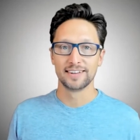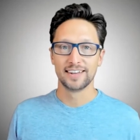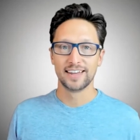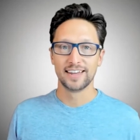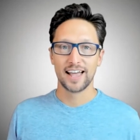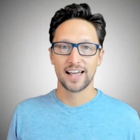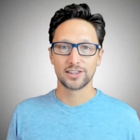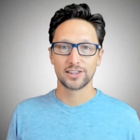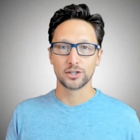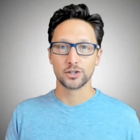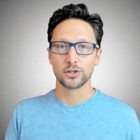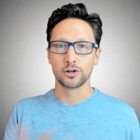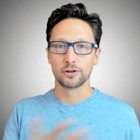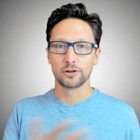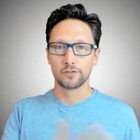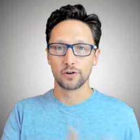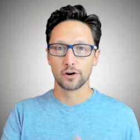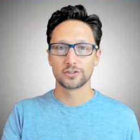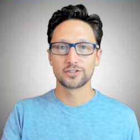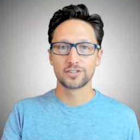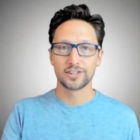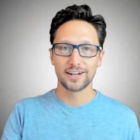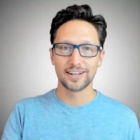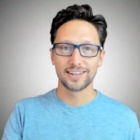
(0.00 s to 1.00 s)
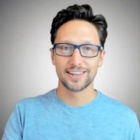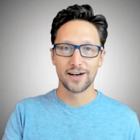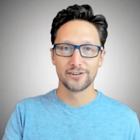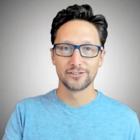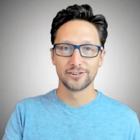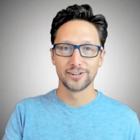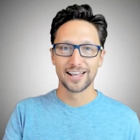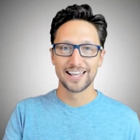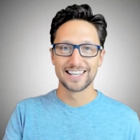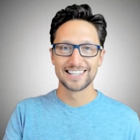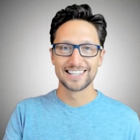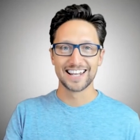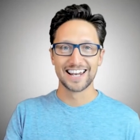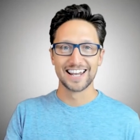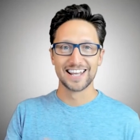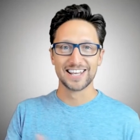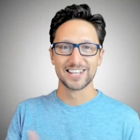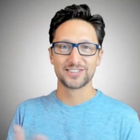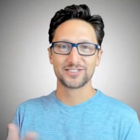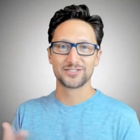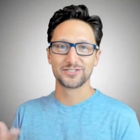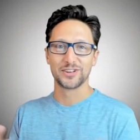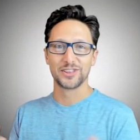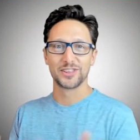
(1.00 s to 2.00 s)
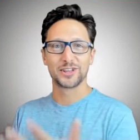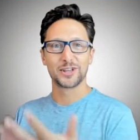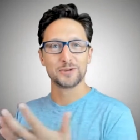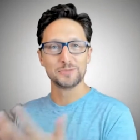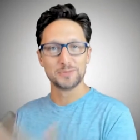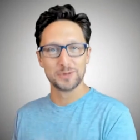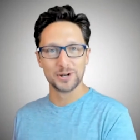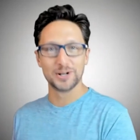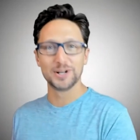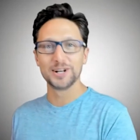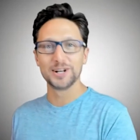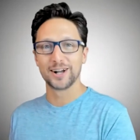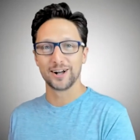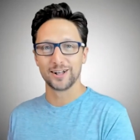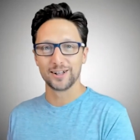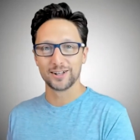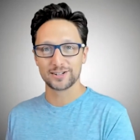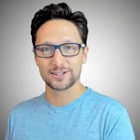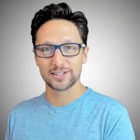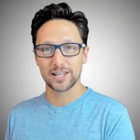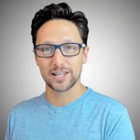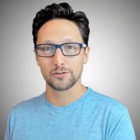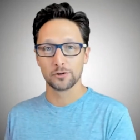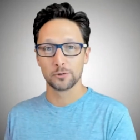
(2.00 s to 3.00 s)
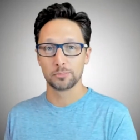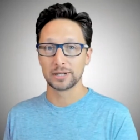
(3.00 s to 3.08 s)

at the university level as it is for the community college level,